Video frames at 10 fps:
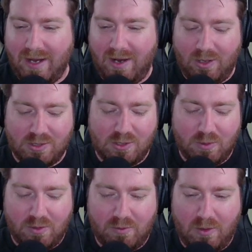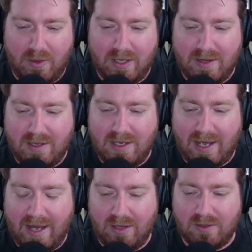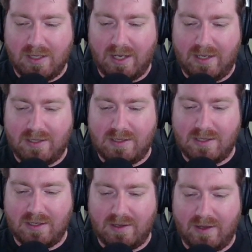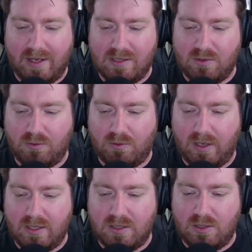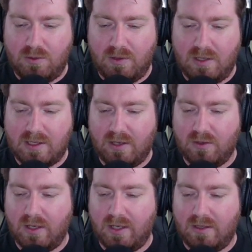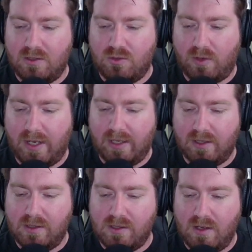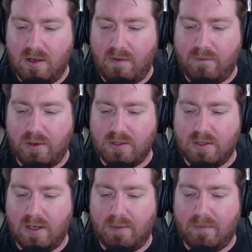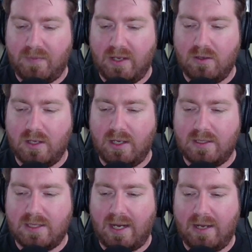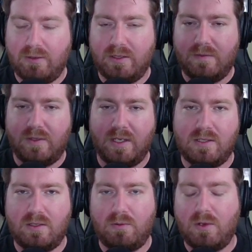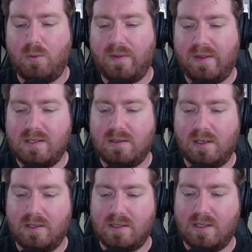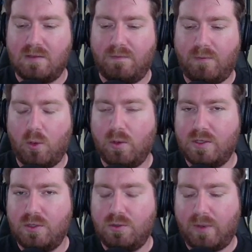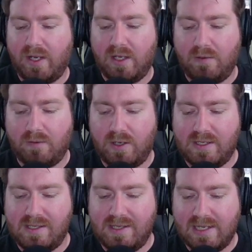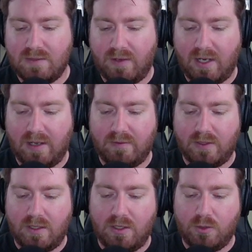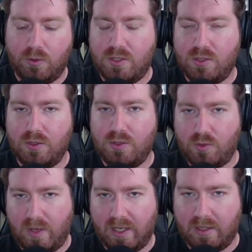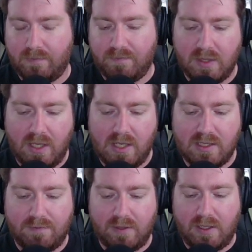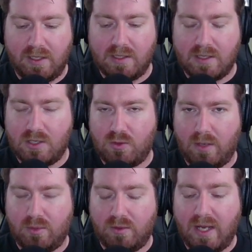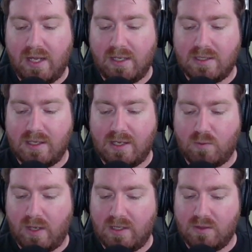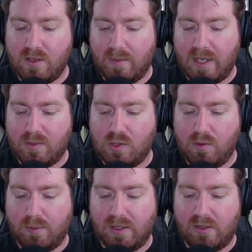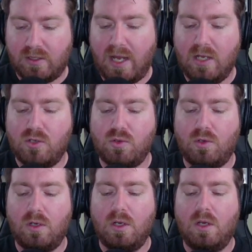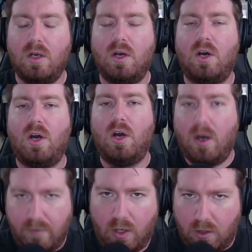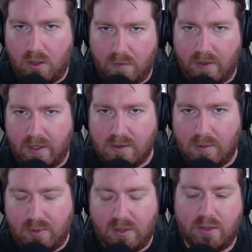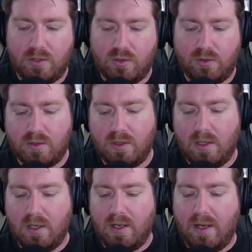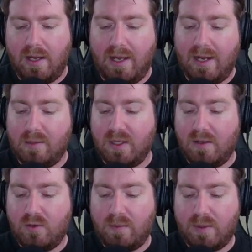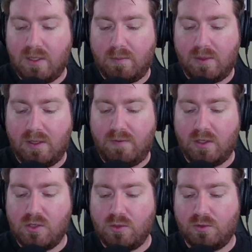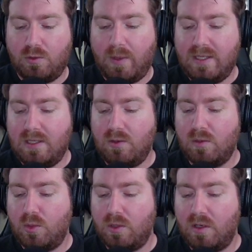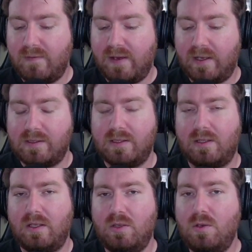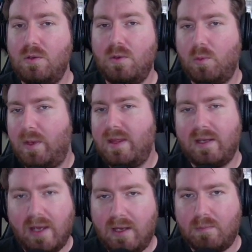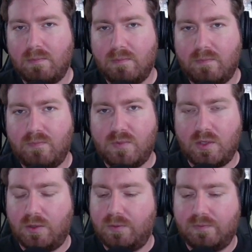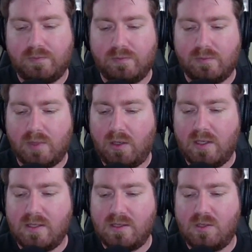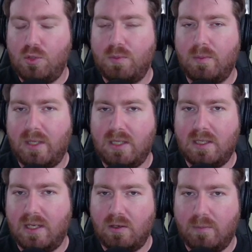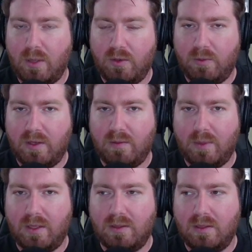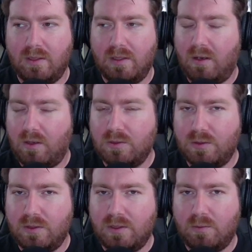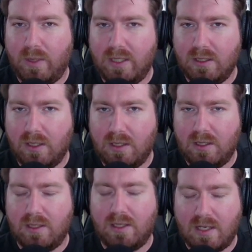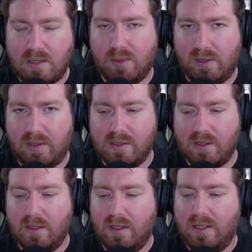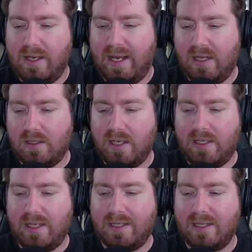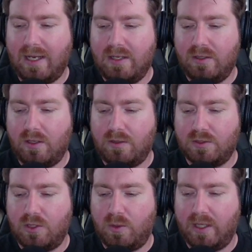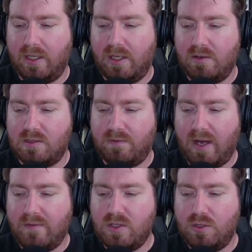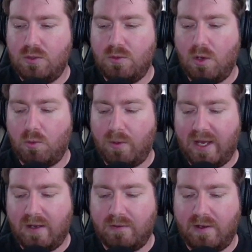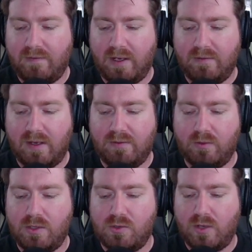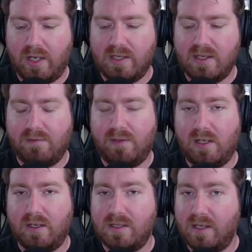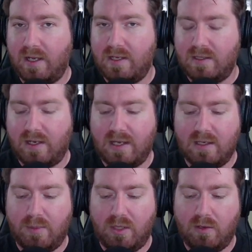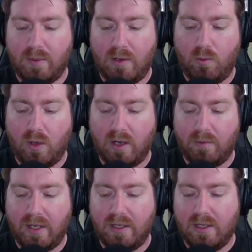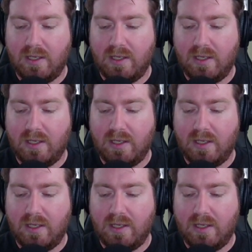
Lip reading: Also, we're throwing in the Hellkite. That's right, 2 of these Hellkite dragons. First up, Hellkite Tyrant. If you guys don't know what this does, it's 4 and 2 red for a 6/5 creature dragon. It's got flying, it's got trample, and it says when it deals combat damage to a player, gain control of all artifacts that player controls. And at the beginning of your upkeep, if you control 20 or more artifacts, you win the game. So not only is this super mean to hit our opponent with, but alternate win con? Yes, please. Hellkite Igniter also going in here. It's 5 and 2 red for a 5/5 creature dragon. It's got flying. It's got haste. It has an ability we can pay 1 and a red.